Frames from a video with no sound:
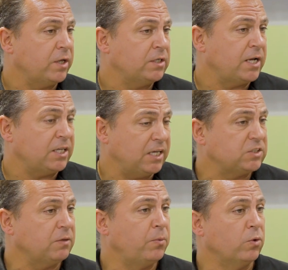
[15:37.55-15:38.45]
And and it
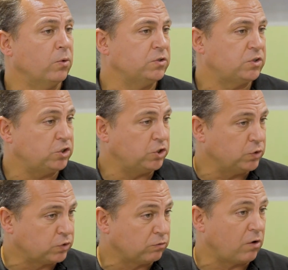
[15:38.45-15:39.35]
is important to
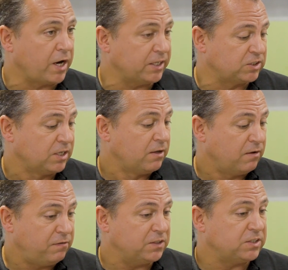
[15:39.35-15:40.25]
choose the right
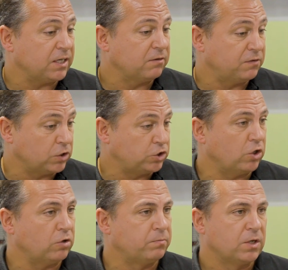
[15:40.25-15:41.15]
fitting for the
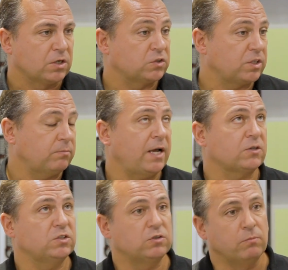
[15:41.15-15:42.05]
job because some
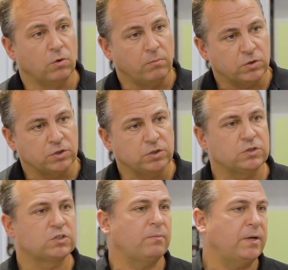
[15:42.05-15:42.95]
houses are more modern,
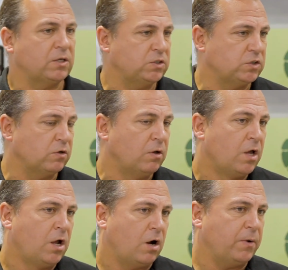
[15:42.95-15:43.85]
some houses are,
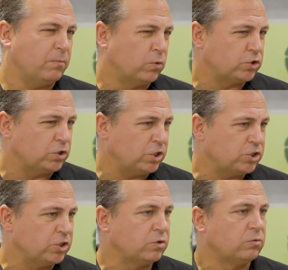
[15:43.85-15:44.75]
are a bit more
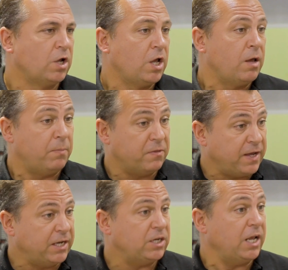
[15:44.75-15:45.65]
traditional. But
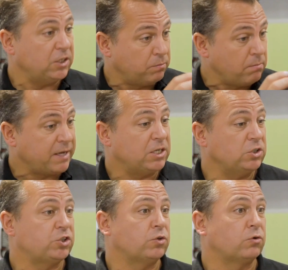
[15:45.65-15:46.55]
then it's
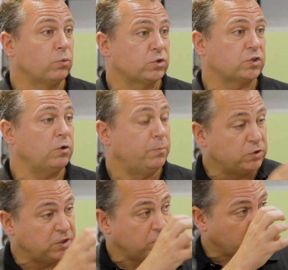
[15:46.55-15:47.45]
making sure also
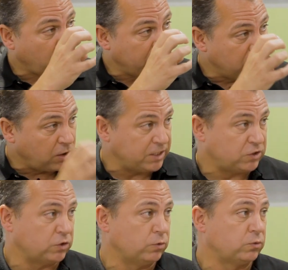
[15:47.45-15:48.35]
putting the right light
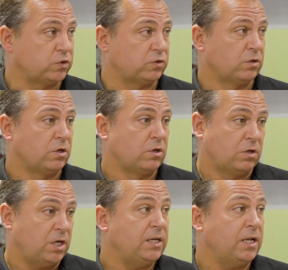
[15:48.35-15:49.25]
source
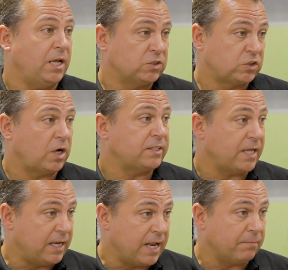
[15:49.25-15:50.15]
in, inside
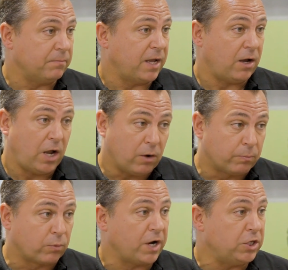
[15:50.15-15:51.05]
that lamp, how
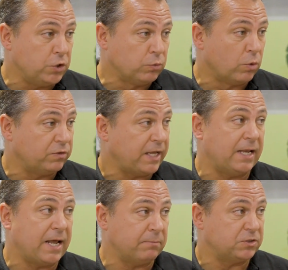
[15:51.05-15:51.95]
bright you want that
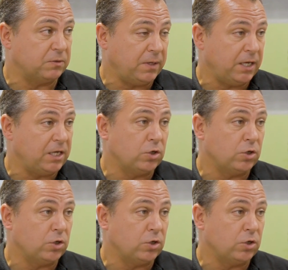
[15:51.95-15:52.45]
lamp to be.